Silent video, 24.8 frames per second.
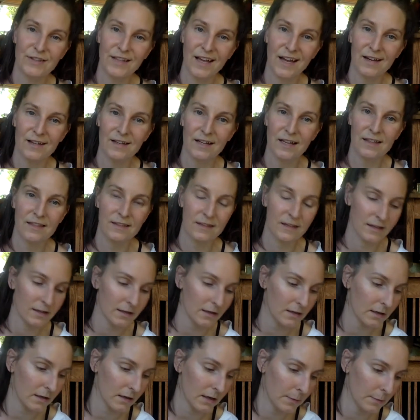that, I think,
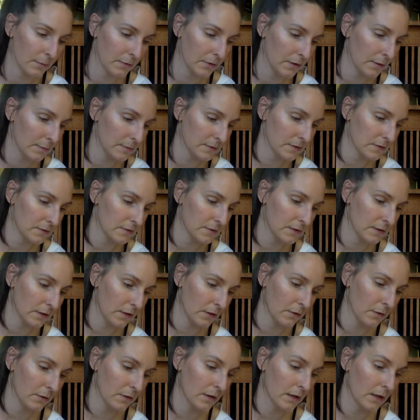on a couple of episodes ago.